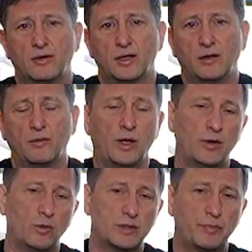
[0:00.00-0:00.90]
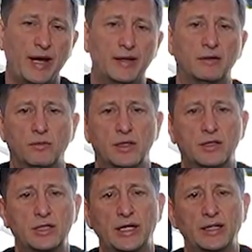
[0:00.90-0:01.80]
or it was a panel
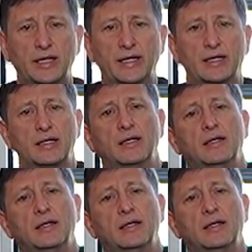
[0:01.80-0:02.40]
with Chainlink,